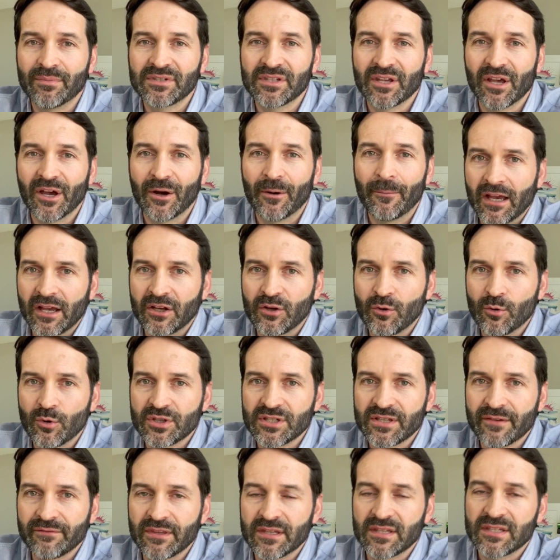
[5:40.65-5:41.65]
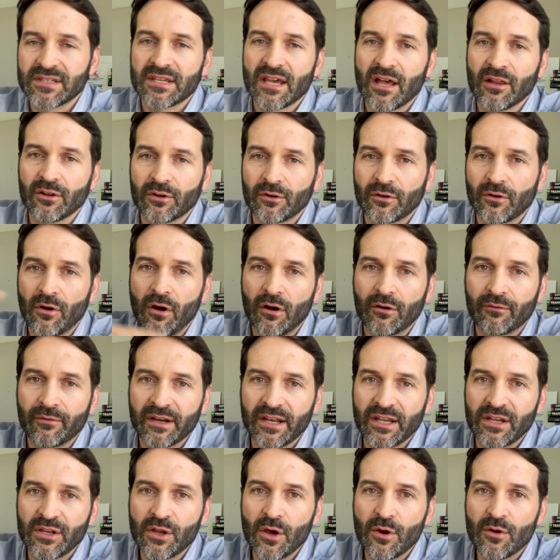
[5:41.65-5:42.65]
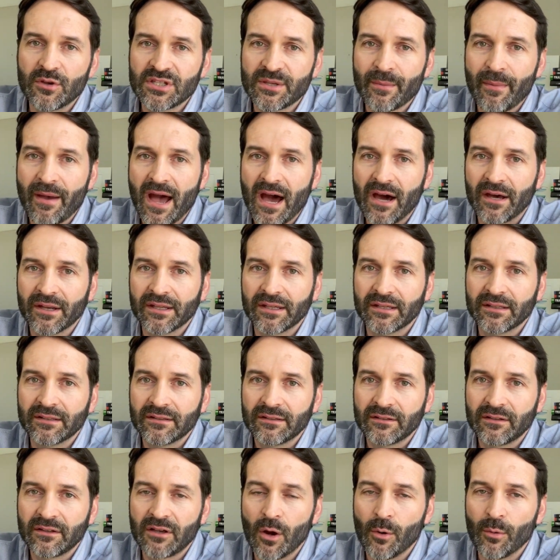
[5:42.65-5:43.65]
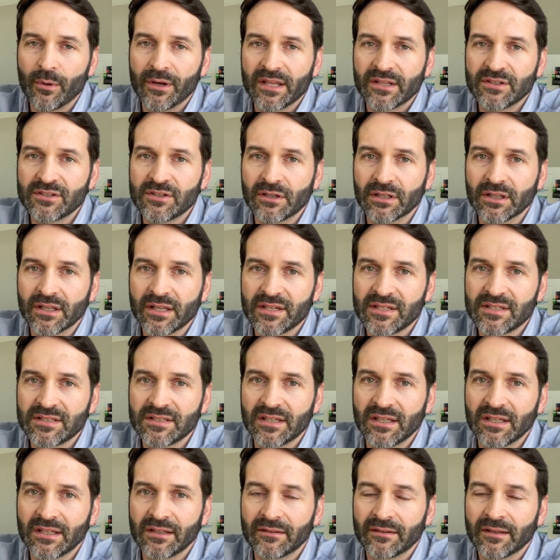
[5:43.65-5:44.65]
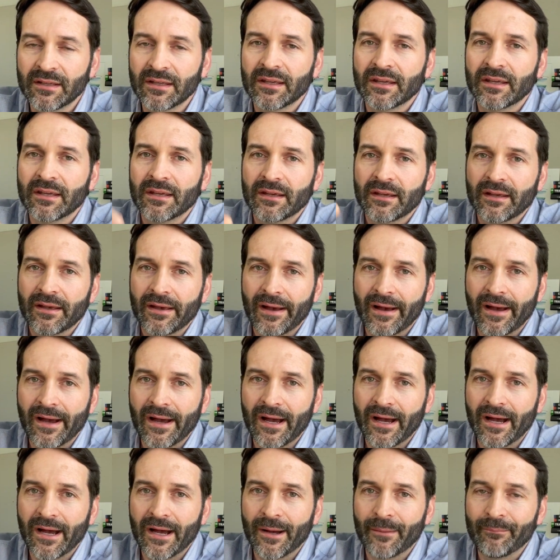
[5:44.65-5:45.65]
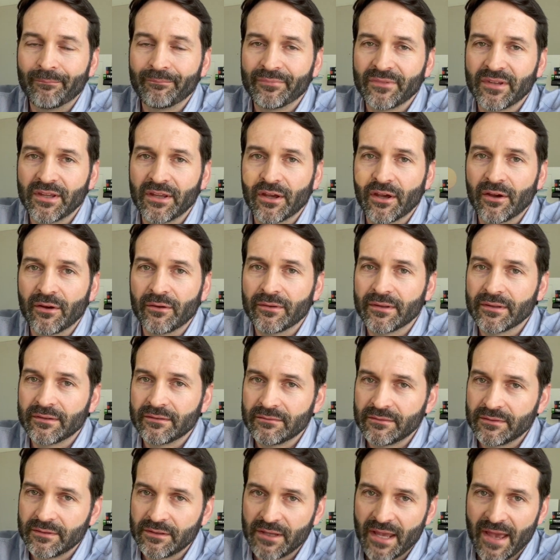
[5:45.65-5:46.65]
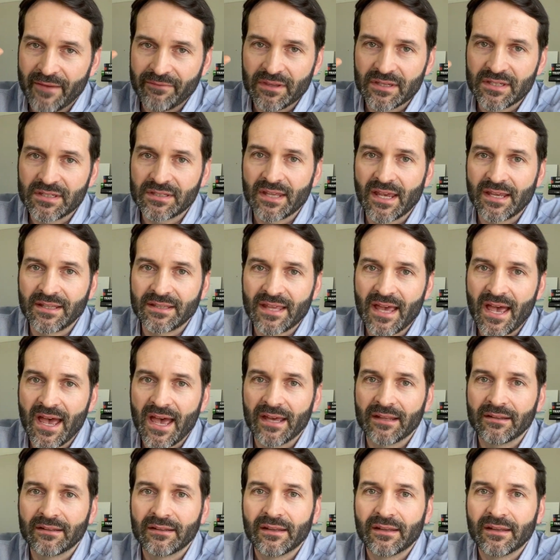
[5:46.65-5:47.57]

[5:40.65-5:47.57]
So of course, if the seller already knows about it going into the listing, you have to state that